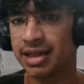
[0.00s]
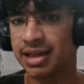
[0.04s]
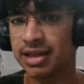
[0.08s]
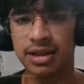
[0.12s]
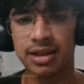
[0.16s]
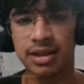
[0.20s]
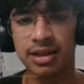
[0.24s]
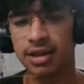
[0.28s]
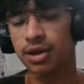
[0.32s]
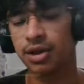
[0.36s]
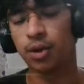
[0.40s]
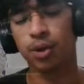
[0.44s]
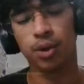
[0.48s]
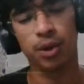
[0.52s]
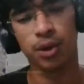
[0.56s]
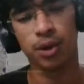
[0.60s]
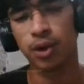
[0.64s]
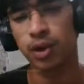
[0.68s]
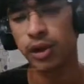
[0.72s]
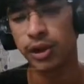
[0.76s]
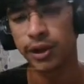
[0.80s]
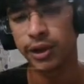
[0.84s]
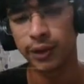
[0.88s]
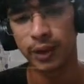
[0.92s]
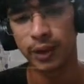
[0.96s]
at a
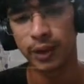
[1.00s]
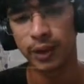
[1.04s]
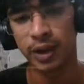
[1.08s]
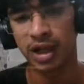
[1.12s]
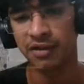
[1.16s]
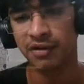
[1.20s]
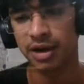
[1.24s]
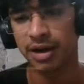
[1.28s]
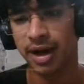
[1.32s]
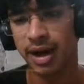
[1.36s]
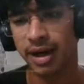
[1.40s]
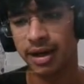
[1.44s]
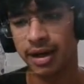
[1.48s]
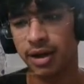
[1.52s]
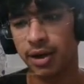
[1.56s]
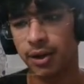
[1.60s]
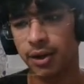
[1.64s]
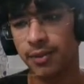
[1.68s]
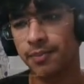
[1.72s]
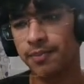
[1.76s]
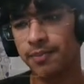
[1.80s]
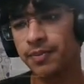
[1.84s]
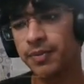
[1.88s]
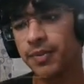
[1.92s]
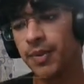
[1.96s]
whole new level right
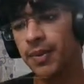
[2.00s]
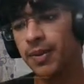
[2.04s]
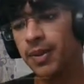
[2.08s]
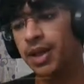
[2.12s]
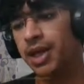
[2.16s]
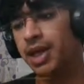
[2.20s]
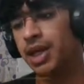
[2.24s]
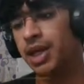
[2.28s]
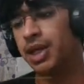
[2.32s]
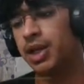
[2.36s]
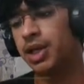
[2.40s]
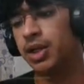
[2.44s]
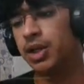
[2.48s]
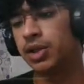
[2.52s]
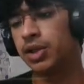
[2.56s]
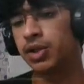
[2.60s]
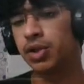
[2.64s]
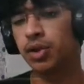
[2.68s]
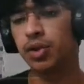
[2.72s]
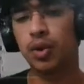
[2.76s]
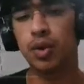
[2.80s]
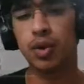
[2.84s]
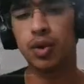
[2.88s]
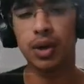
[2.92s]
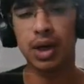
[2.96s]
now.
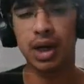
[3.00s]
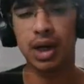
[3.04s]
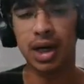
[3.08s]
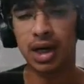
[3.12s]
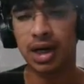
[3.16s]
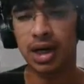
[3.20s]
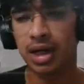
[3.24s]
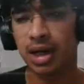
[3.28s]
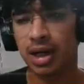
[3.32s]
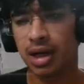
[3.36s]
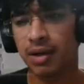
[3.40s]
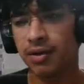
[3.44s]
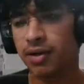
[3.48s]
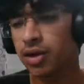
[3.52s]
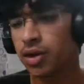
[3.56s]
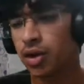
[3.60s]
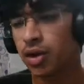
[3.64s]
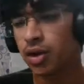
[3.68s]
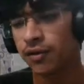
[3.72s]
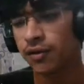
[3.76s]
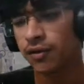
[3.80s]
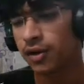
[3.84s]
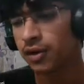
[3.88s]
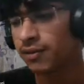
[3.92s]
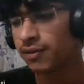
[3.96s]
So I would
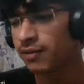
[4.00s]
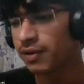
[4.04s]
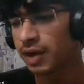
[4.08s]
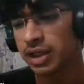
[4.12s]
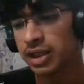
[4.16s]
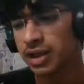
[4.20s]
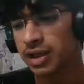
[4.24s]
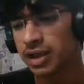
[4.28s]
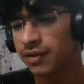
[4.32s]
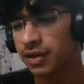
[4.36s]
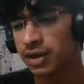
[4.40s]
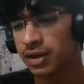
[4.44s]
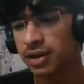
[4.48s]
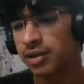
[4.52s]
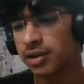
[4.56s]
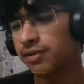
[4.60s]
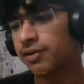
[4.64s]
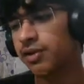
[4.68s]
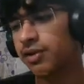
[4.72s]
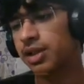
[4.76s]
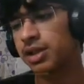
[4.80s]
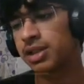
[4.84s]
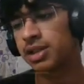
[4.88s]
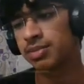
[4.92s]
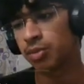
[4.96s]
go for whichever
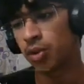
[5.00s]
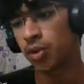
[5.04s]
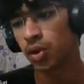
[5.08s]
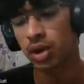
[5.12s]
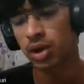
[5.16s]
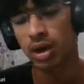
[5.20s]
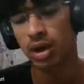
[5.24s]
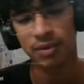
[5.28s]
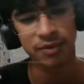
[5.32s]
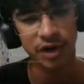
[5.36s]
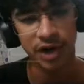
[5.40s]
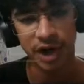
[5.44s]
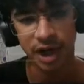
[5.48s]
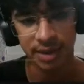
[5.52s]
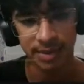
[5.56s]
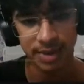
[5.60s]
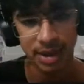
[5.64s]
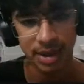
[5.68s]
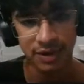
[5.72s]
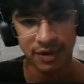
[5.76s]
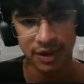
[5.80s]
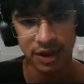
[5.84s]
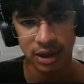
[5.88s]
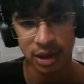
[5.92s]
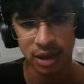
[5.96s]
is more
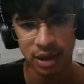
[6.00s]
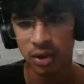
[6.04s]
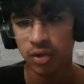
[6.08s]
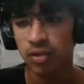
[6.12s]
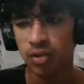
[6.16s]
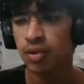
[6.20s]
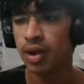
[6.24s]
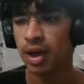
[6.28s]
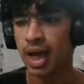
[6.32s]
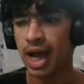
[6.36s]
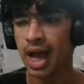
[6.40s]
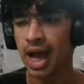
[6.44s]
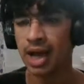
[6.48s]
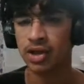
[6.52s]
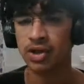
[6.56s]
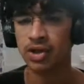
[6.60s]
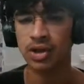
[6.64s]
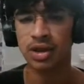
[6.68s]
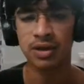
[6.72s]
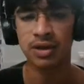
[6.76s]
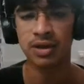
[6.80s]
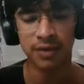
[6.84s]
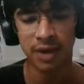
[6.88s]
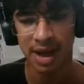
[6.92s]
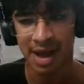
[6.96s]
comfortable with you
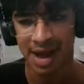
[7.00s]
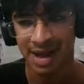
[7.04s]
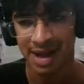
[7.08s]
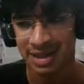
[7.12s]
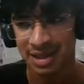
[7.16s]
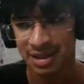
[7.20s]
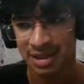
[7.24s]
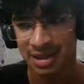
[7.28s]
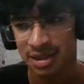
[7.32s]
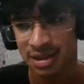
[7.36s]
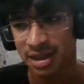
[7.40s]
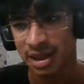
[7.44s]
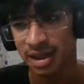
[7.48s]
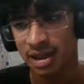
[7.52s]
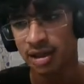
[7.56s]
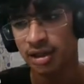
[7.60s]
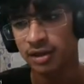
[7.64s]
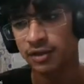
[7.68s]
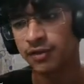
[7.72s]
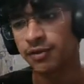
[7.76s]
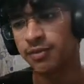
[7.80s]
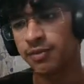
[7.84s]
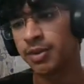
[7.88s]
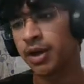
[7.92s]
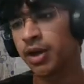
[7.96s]
actually as a learning
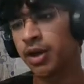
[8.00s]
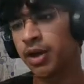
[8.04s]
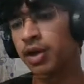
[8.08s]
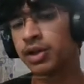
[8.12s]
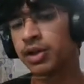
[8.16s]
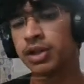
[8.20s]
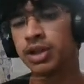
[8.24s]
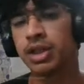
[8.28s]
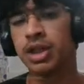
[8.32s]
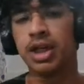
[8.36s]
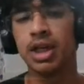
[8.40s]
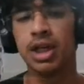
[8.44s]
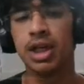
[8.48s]
curve, because